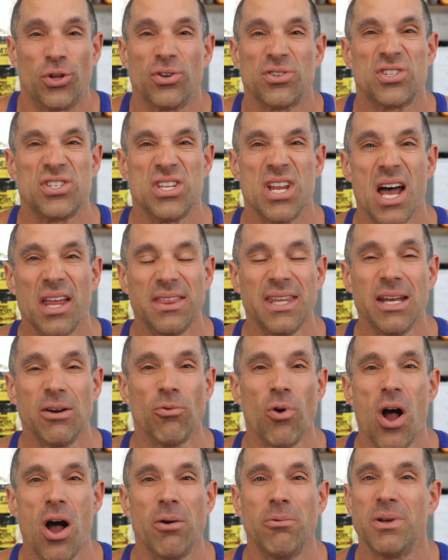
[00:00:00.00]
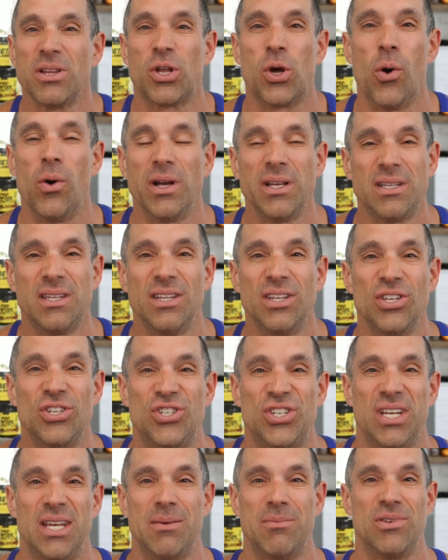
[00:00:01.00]
There's nothing wrong with going to the
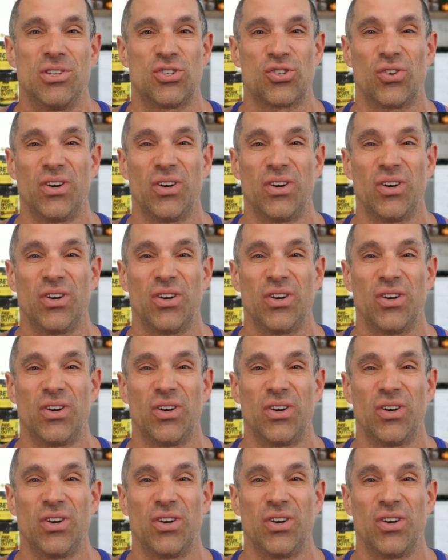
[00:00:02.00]
gym and